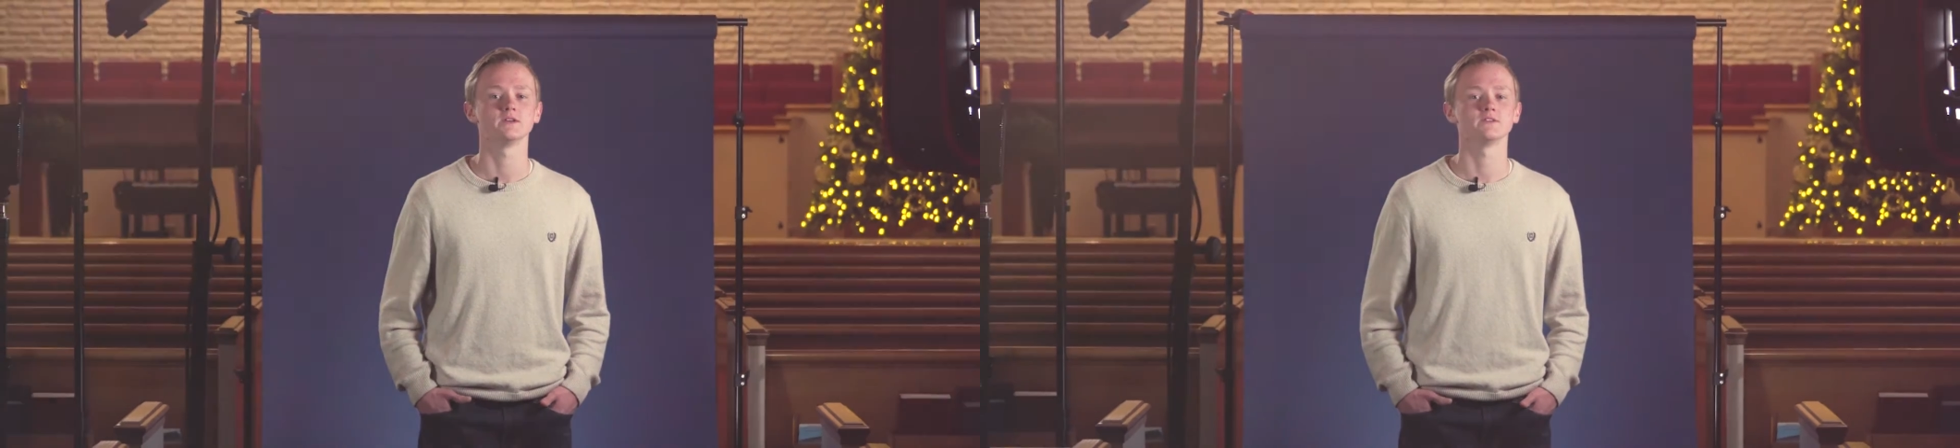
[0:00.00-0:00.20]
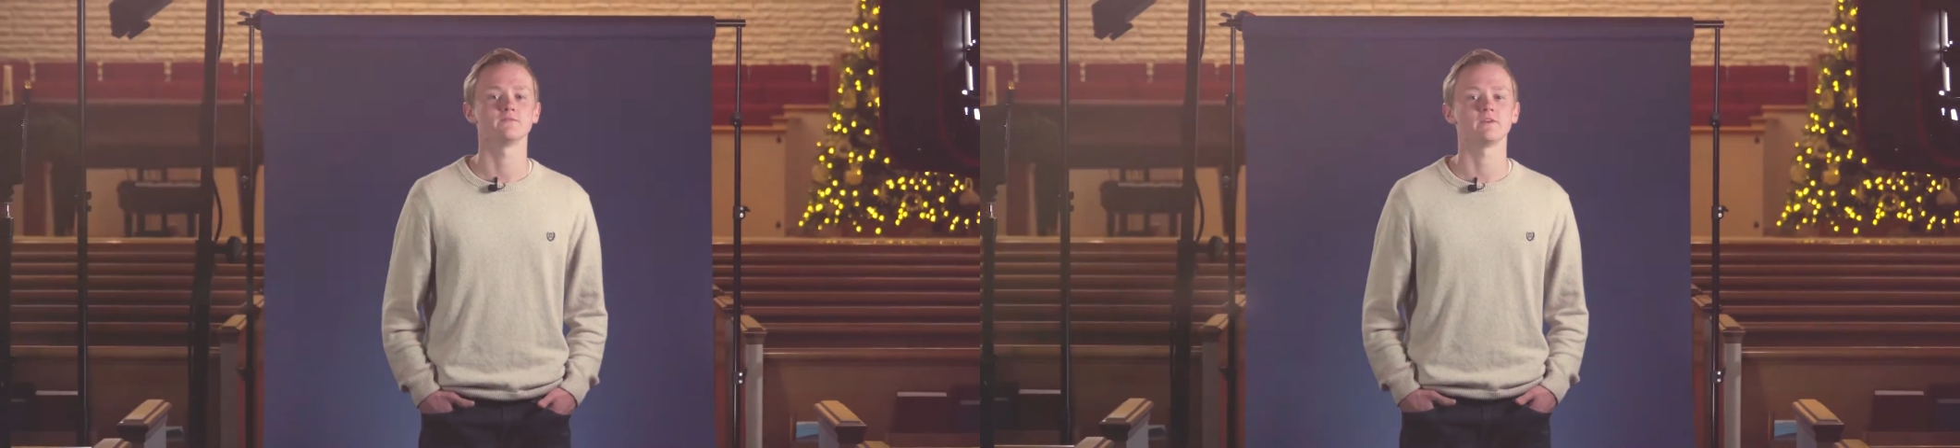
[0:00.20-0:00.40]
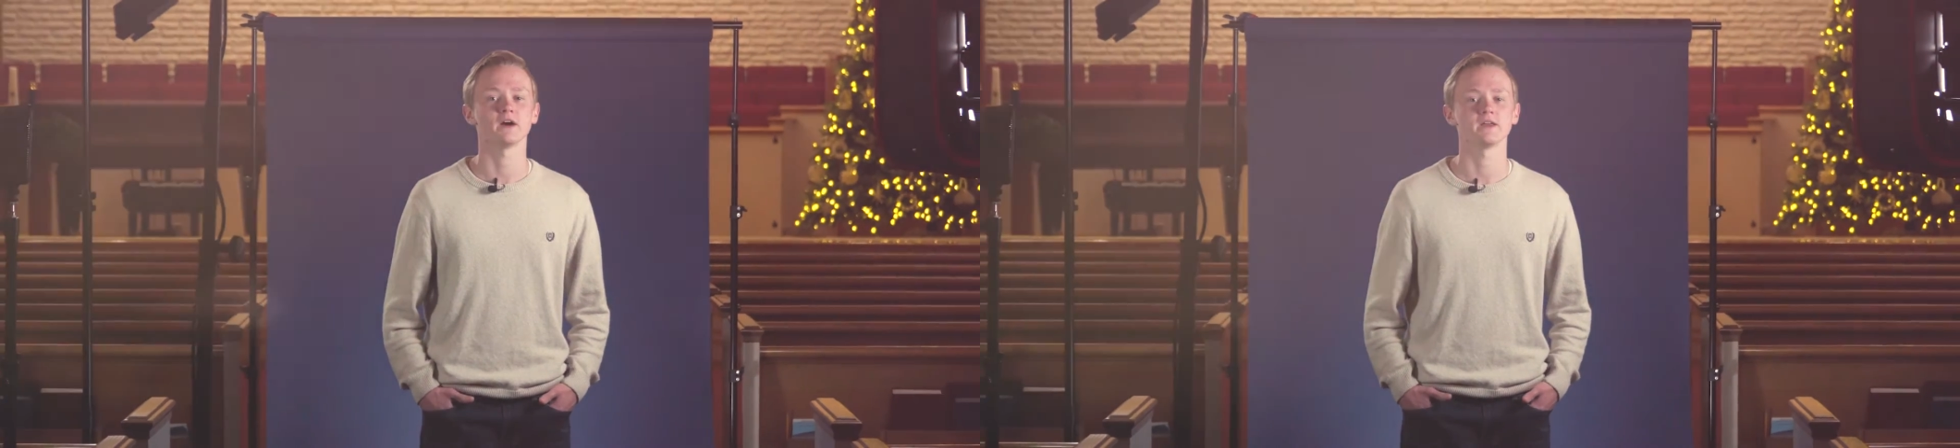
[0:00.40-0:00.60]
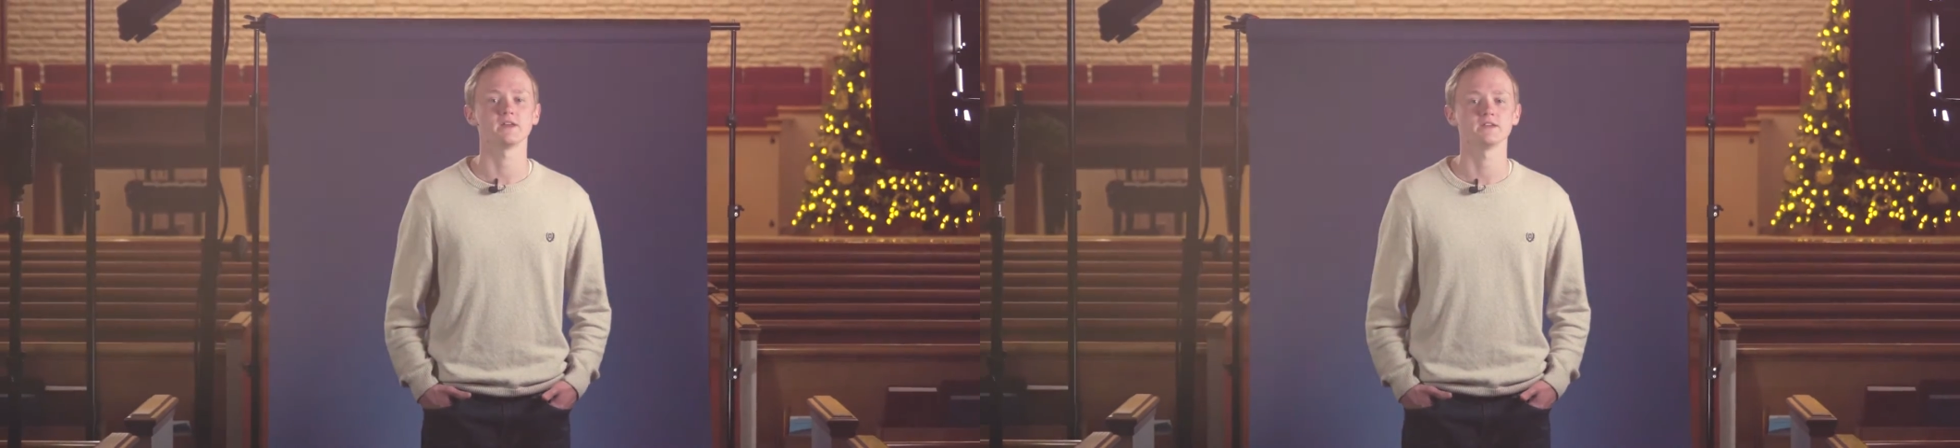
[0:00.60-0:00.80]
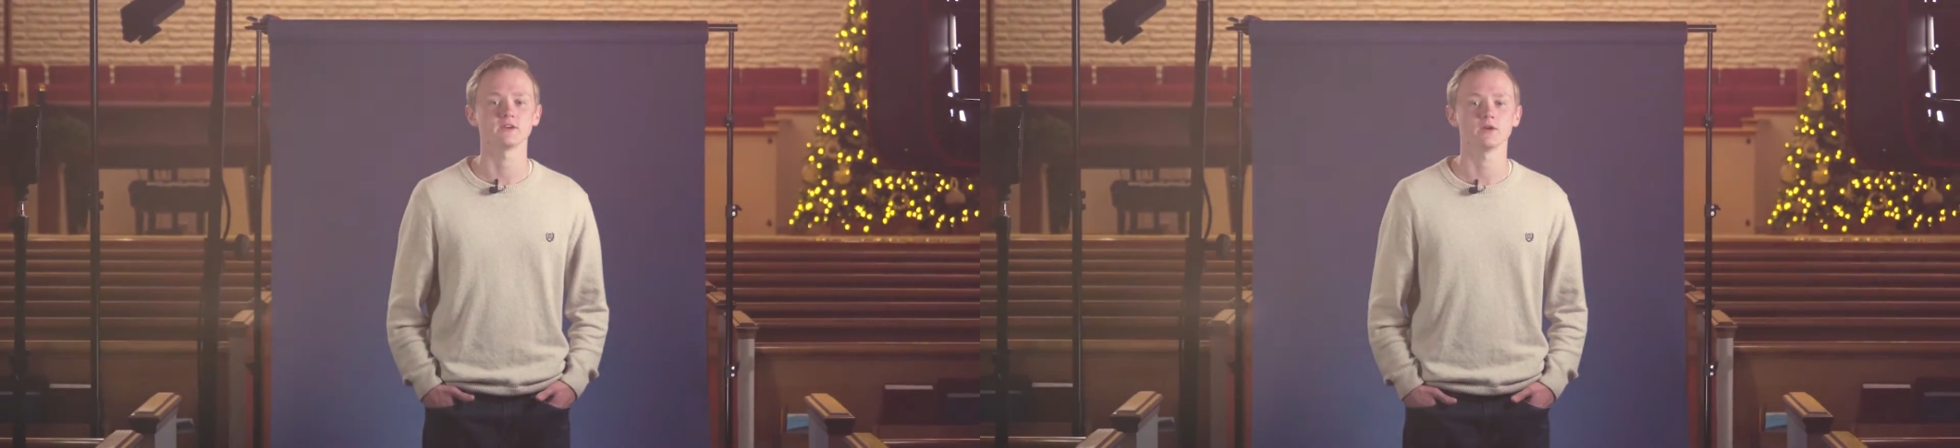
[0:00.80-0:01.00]
to
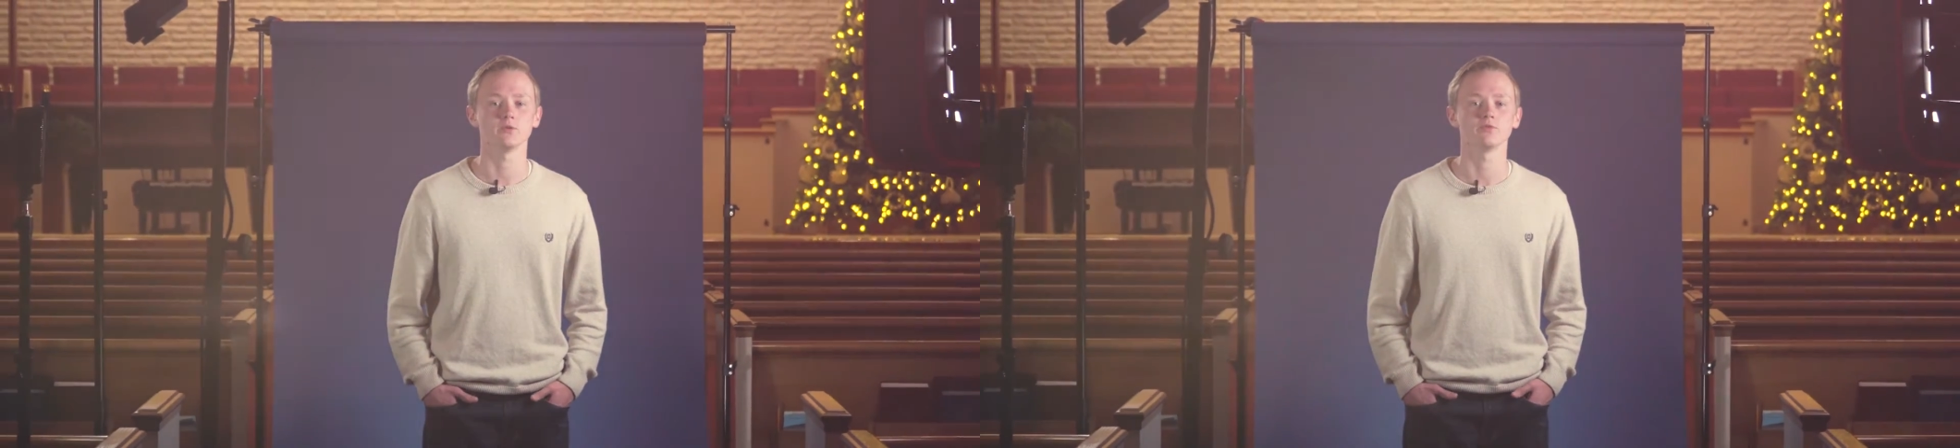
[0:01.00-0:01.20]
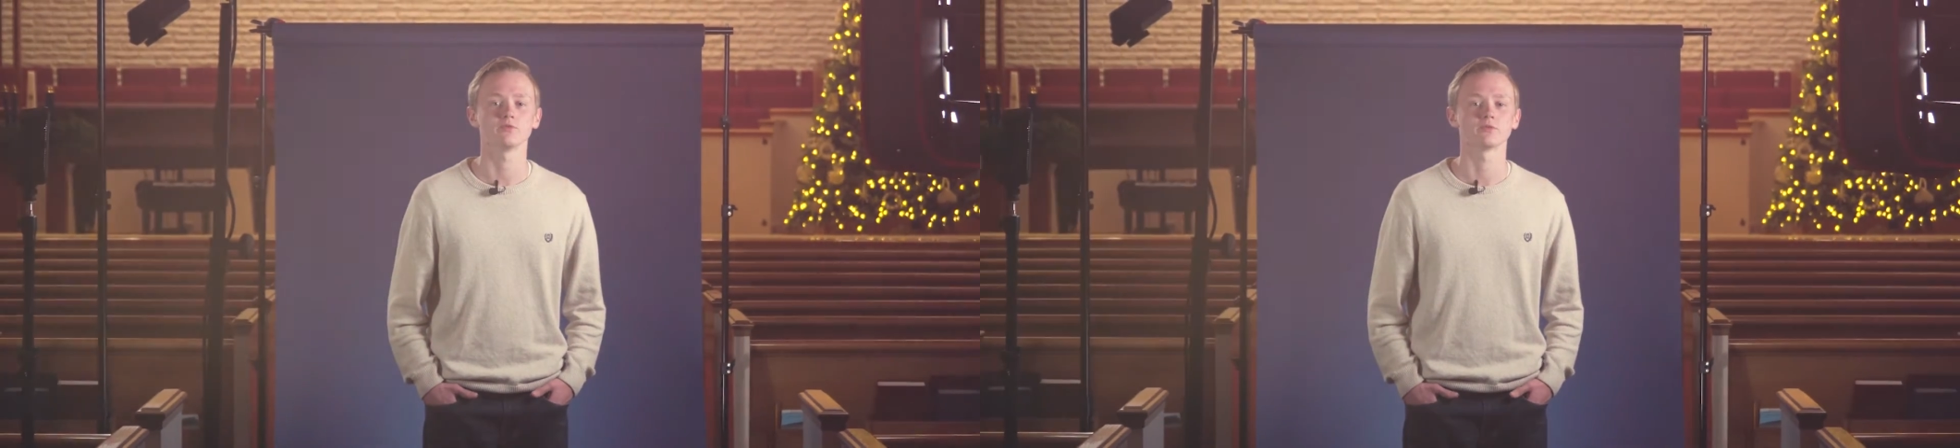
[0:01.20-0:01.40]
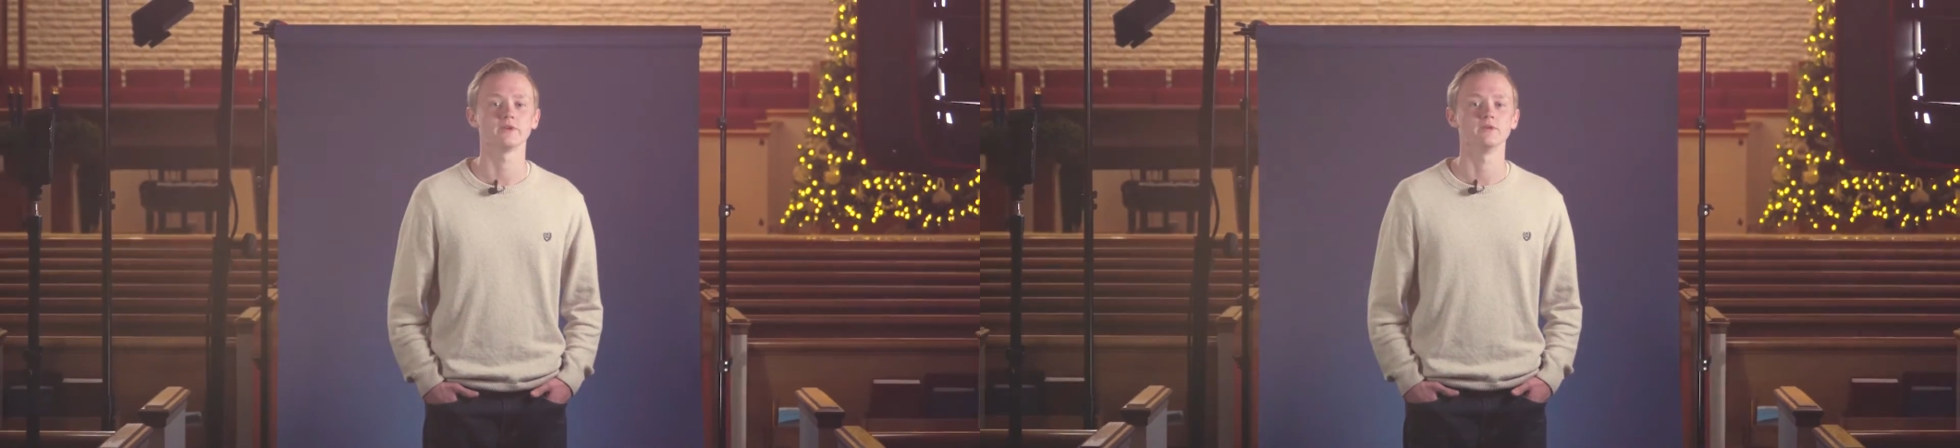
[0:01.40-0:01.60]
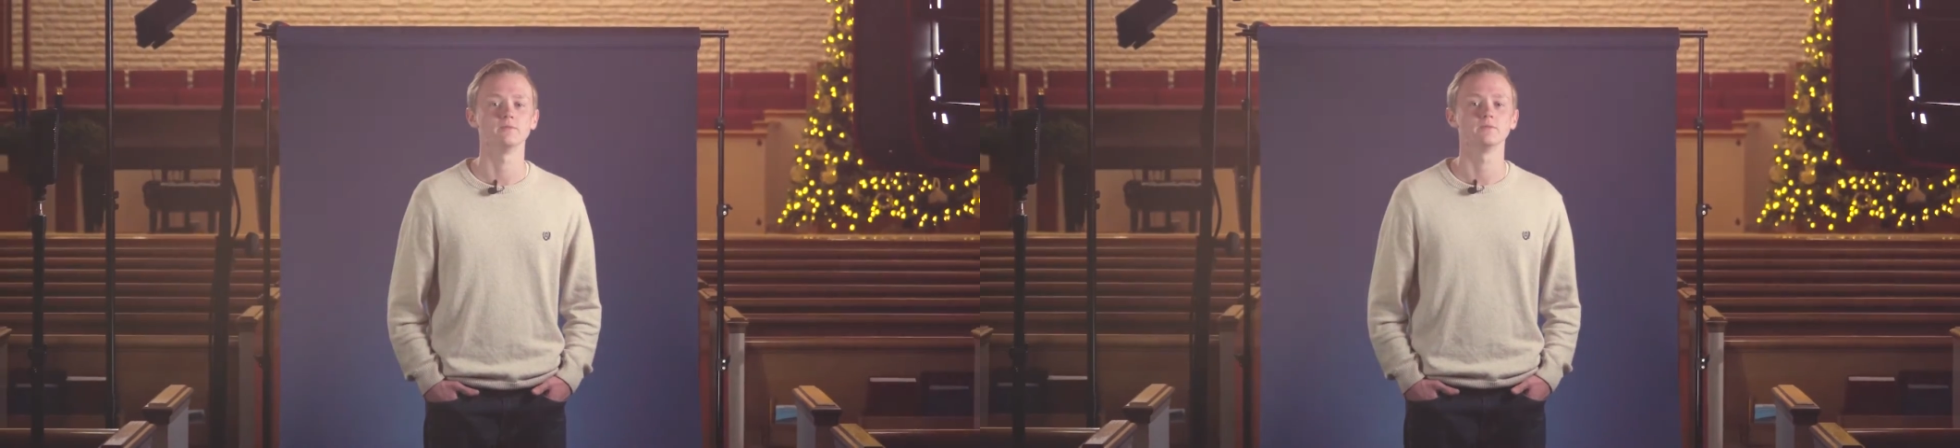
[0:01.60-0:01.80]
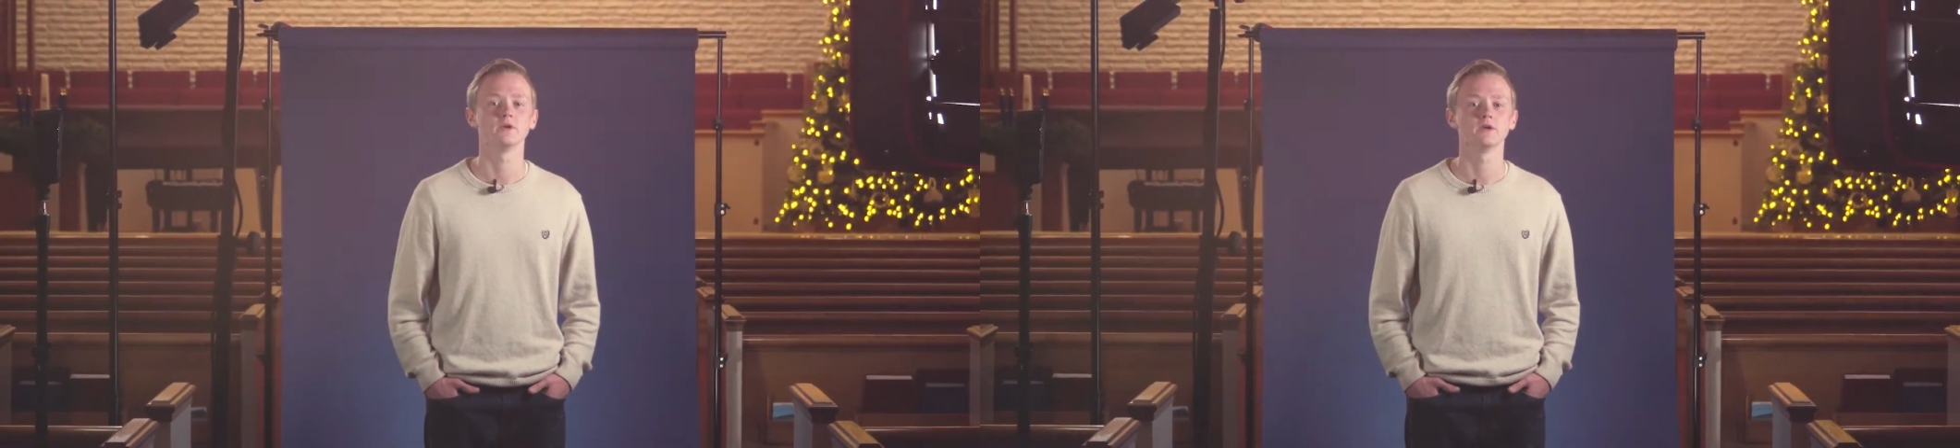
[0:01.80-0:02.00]
find its own freedom.